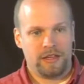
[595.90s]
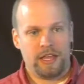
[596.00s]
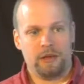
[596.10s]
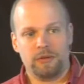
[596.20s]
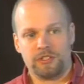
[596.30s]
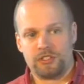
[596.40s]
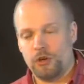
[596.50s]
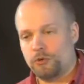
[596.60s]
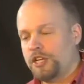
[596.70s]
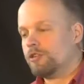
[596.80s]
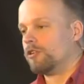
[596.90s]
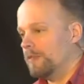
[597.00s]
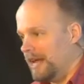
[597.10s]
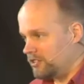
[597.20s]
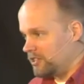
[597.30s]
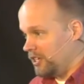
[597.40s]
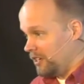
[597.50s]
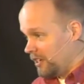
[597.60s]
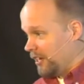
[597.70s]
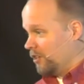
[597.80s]
It was oniromancy,
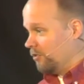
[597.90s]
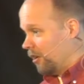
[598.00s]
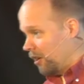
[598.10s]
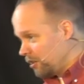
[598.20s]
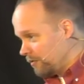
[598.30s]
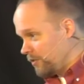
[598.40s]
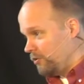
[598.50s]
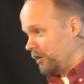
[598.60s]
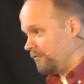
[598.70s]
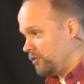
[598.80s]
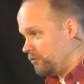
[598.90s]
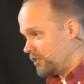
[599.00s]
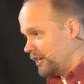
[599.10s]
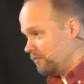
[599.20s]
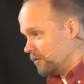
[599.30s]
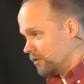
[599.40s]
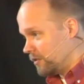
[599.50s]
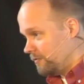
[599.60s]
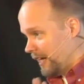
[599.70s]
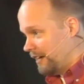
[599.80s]
and I know all of you have used that word
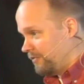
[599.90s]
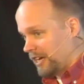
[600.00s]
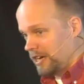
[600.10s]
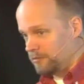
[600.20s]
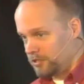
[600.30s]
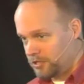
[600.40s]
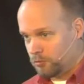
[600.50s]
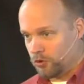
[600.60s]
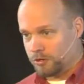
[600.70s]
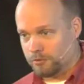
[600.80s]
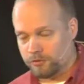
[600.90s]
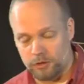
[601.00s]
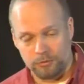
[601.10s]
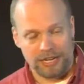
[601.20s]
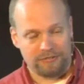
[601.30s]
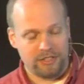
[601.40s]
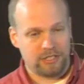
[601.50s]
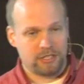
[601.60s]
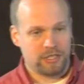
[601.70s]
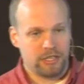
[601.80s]
5 times this morning before
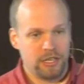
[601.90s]
breakfast.